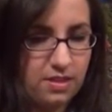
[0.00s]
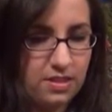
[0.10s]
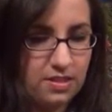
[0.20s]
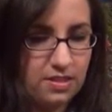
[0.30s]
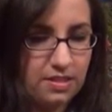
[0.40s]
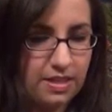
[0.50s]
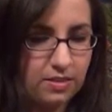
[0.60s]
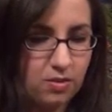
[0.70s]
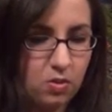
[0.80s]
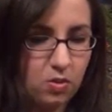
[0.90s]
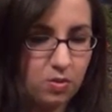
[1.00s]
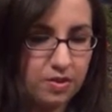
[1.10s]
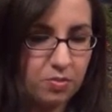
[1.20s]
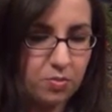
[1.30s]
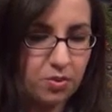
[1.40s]
This is a
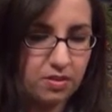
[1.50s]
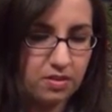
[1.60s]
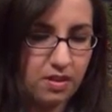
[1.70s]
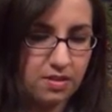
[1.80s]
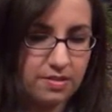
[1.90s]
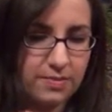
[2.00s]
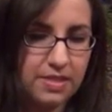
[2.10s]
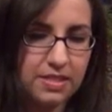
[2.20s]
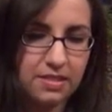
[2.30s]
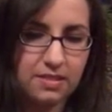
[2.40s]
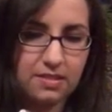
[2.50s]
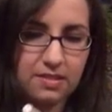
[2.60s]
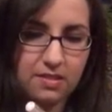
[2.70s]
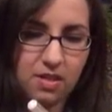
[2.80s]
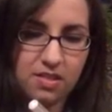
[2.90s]
Lauren Brooke
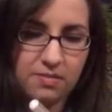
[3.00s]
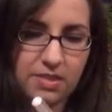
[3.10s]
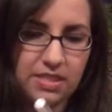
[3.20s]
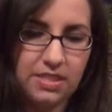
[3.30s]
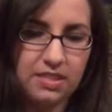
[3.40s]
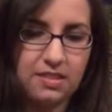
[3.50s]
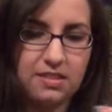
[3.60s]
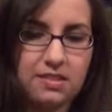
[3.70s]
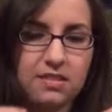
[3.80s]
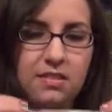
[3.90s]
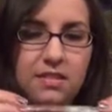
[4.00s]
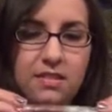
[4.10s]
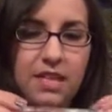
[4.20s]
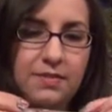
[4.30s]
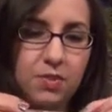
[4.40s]
Cosmetics, Cosmetiques.
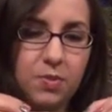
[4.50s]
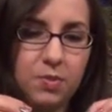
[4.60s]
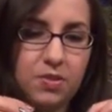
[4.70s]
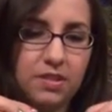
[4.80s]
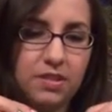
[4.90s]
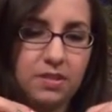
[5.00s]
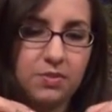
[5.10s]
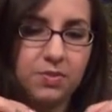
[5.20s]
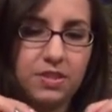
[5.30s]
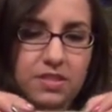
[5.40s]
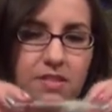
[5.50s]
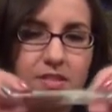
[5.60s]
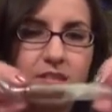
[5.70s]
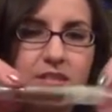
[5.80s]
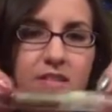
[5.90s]
I've heard people say it different
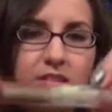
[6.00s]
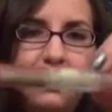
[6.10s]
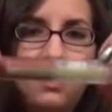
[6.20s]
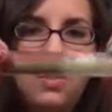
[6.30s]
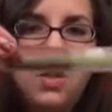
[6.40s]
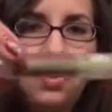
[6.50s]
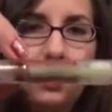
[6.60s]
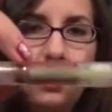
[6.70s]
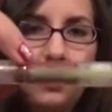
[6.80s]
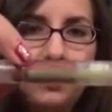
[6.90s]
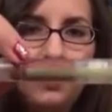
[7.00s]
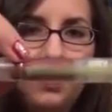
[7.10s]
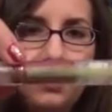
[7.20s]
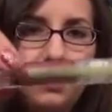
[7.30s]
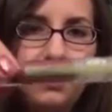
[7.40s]
ways. Lauren
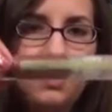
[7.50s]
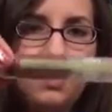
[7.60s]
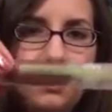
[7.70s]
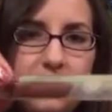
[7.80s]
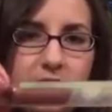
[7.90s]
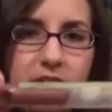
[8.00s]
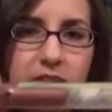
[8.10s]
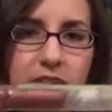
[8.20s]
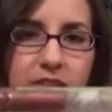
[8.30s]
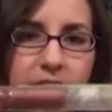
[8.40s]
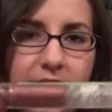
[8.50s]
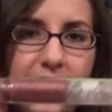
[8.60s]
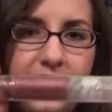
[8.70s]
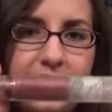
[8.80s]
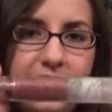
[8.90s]
Brooke
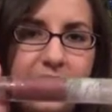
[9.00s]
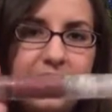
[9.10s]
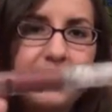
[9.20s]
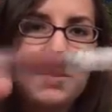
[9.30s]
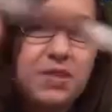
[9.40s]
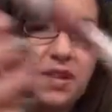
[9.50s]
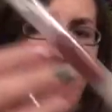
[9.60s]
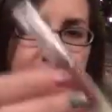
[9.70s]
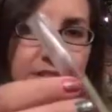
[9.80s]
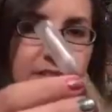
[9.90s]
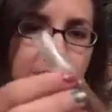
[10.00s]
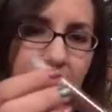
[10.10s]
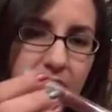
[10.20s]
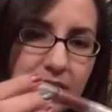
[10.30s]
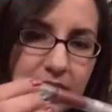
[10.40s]
and it's a lip gloss,
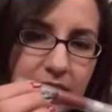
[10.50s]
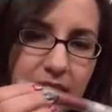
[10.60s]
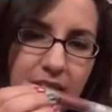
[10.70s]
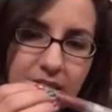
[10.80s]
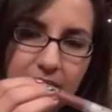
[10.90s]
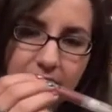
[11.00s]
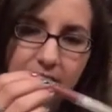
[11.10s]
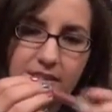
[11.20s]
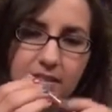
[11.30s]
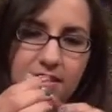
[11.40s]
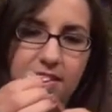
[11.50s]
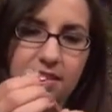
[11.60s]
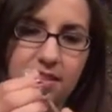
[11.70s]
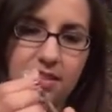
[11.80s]
if you can see that.